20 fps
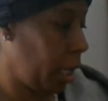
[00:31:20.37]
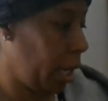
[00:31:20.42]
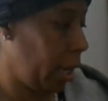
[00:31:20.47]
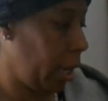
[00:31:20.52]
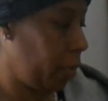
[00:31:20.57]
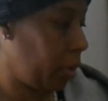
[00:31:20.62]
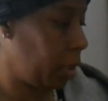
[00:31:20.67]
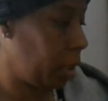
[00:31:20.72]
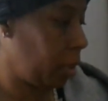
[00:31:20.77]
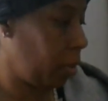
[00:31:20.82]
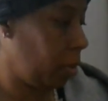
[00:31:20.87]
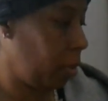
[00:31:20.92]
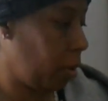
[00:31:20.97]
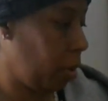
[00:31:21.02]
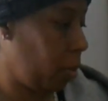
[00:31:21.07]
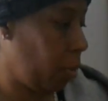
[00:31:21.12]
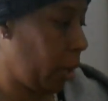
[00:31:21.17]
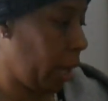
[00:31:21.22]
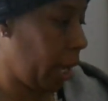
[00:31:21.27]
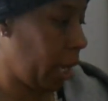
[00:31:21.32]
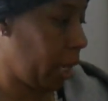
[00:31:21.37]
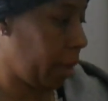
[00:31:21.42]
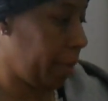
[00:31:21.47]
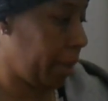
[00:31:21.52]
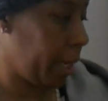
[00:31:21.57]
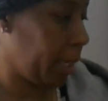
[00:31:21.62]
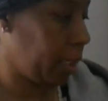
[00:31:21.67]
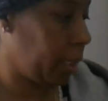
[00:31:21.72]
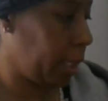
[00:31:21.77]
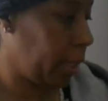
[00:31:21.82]
I was awake
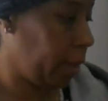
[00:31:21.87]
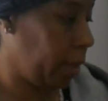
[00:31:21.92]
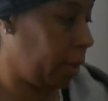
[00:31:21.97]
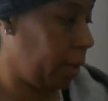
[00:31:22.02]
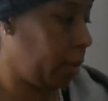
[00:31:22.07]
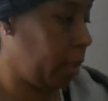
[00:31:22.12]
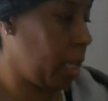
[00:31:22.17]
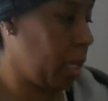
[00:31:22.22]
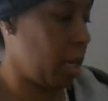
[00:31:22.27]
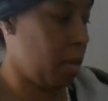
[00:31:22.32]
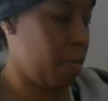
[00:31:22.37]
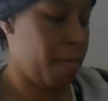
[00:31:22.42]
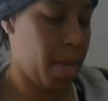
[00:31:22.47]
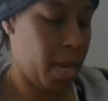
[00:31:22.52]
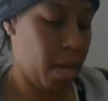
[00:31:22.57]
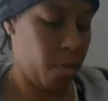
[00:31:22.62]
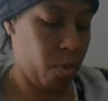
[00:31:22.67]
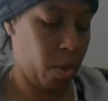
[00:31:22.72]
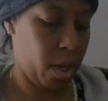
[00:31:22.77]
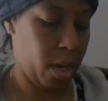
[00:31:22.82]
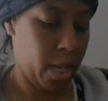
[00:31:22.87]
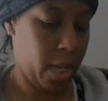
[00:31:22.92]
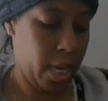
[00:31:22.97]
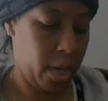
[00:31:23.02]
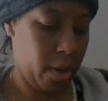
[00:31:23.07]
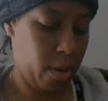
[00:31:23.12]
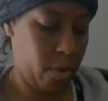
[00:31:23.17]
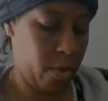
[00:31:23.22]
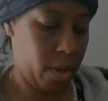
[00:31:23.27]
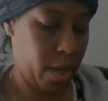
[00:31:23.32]
because I think men, what are they
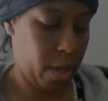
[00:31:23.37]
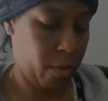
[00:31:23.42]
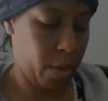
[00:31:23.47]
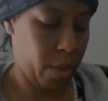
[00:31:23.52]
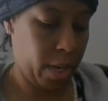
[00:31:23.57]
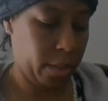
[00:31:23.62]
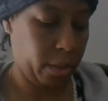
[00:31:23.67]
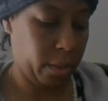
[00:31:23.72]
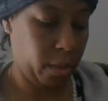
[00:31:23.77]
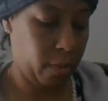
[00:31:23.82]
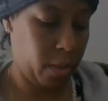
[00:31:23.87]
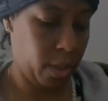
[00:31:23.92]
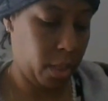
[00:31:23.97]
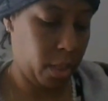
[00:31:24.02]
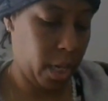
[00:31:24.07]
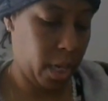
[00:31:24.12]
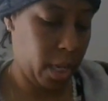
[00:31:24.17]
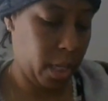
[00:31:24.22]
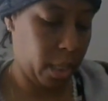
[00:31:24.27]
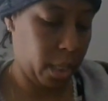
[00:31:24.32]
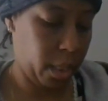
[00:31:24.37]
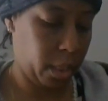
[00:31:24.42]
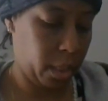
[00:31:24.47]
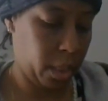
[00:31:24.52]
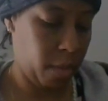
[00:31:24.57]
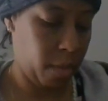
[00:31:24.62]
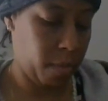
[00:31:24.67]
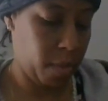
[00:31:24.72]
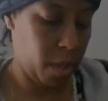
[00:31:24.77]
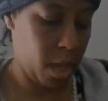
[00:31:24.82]
doing? When I was living in the tent, the
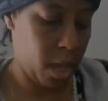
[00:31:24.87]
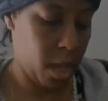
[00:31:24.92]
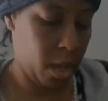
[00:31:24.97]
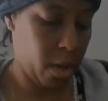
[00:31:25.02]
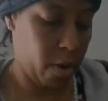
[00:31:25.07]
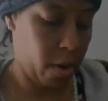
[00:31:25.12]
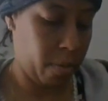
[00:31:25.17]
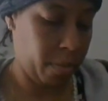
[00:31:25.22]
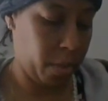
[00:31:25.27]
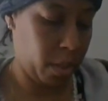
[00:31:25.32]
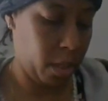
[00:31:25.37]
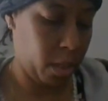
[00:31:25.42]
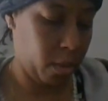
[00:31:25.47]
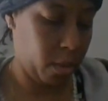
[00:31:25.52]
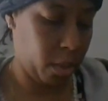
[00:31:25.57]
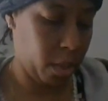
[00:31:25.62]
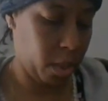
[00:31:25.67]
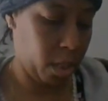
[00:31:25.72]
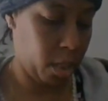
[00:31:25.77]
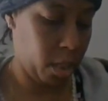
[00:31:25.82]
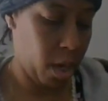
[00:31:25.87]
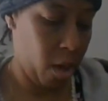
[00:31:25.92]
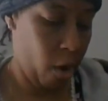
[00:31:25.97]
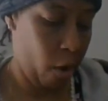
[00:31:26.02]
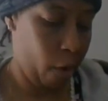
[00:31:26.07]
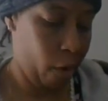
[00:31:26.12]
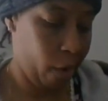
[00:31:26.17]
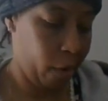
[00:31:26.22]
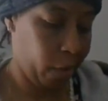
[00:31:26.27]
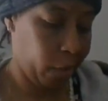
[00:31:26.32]
same thing. You're up to no good.
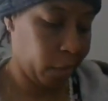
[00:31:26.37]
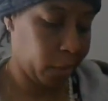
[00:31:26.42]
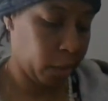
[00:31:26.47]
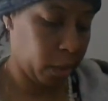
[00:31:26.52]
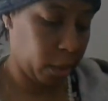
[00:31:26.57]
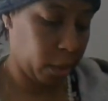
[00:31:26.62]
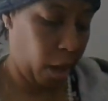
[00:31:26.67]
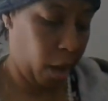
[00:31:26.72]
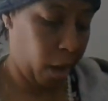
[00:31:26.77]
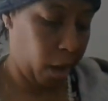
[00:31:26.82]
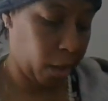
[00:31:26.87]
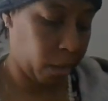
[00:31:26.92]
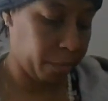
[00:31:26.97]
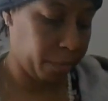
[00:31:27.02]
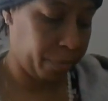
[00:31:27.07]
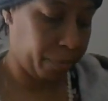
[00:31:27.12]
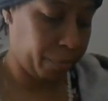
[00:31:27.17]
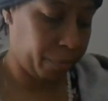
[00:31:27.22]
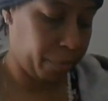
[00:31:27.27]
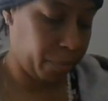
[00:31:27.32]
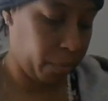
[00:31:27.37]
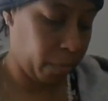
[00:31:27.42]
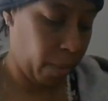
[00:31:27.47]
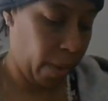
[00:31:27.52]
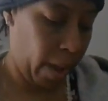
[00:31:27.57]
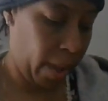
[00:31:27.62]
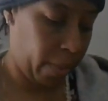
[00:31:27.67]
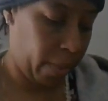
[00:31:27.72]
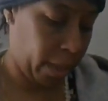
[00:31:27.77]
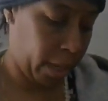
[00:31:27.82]
Um,
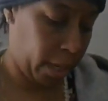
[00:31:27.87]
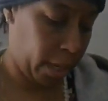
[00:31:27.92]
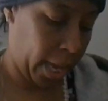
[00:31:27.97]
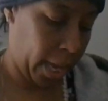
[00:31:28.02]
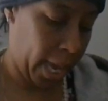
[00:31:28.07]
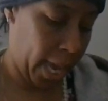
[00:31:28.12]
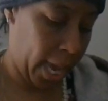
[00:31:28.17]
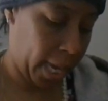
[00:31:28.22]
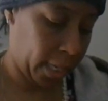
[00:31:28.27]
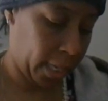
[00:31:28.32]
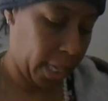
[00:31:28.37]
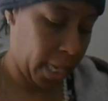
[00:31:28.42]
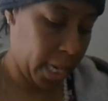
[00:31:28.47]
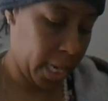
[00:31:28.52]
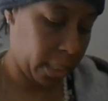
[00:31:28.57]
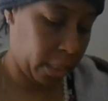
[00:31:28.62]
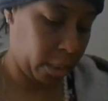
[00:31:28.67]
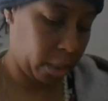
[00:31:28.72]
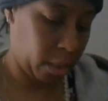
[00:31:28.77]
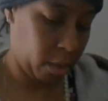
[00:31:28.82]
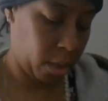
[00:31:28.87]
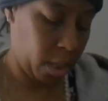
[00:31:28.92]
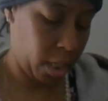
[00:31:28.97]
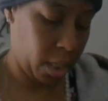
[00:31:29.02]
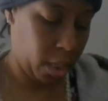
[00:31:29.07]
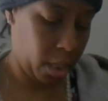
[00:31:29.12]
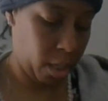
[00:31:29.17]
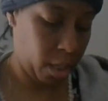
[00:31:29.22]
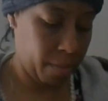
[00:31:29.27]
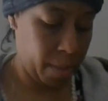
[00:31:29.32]
and then I had kids. So
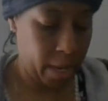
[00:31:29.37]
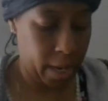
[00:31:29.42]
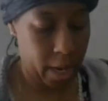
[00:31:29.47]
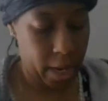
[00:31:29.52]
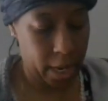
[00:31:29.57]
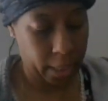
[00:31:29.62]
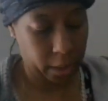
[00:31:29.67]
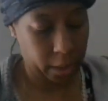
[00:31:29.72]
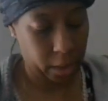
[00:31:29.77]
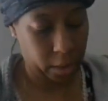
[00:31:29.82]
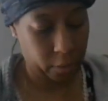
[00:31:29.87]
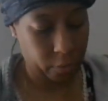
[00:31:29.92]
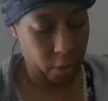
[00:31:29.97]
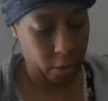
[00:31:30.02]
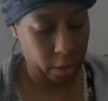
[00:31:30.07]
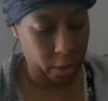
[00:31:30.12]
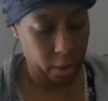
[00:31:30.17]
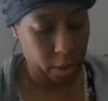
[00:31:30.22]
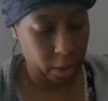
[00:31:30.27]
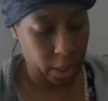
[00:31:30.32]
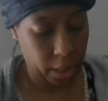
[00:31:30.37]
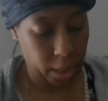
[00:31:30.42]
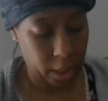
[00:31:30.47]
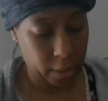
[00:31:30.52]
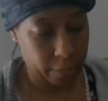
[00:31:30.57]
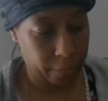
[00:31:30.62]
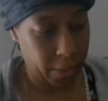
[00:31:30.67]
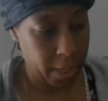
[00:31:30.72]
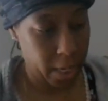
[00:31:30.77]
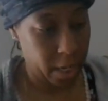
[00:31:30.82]
then my ex, of course, is not going
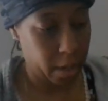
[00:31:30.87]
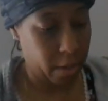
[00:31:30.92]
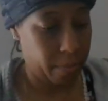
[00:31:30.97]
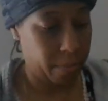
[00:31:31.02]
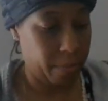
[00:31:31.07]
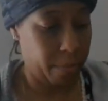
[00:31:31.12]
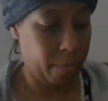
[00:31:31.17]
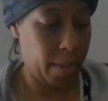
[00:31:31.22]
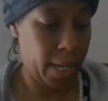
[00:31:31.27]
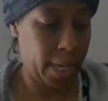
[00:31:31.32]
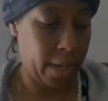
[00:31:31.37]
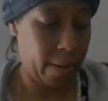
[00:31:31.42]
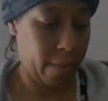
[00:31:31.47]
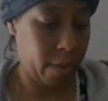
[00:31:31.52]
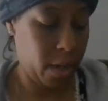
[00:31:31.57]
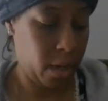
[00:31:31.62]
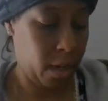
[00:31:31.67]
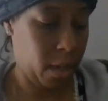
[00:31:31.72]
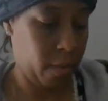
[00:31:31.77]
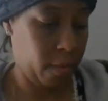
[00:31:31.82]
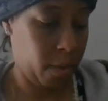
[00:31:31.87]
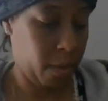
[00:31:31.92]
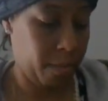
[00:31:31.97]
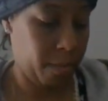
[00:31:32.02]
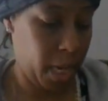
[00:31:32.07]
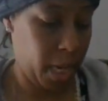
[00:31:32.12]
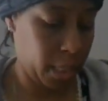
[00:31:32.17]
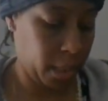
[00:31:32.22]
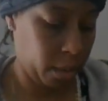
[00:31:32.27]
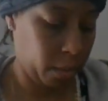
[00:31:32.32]
to feed him. I never heard of a
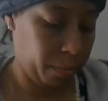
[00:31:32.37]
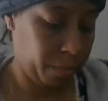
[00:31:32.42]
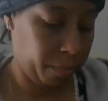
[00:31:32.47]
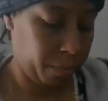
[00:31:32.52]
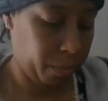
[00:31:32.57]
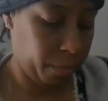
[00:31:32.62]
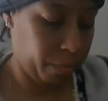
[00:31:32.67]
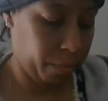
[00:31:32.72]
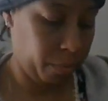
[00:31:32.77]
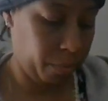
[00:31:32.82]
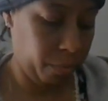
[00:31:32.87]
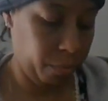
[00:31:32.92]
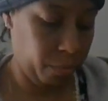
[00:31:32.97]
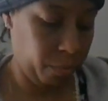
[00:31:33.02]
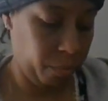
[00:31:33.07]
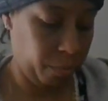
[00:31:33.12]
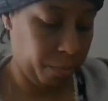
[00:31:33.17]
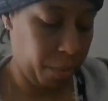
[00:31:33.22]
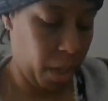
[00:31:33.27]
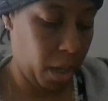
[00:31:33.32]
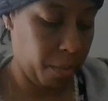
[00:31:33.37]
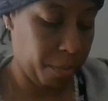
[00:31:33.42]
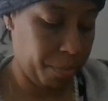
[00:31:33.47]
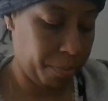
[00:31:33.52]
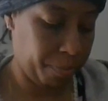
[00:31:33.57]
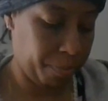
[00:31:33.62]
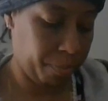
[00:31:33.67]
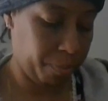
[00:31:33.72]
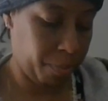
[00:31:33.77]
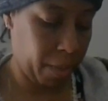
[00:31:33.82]
bottle pump,
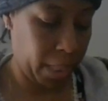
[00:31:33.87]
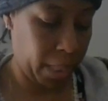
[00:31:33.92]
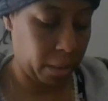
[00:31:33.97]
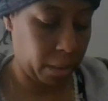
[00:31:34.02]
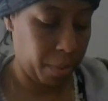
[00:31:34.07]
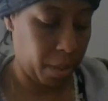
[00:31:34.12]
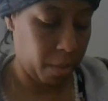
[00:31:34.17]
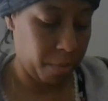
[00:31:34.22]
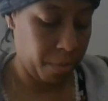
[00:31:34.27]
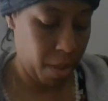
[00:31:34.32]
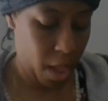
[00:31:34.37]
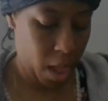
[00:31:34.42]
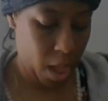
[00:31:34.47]
breast pump.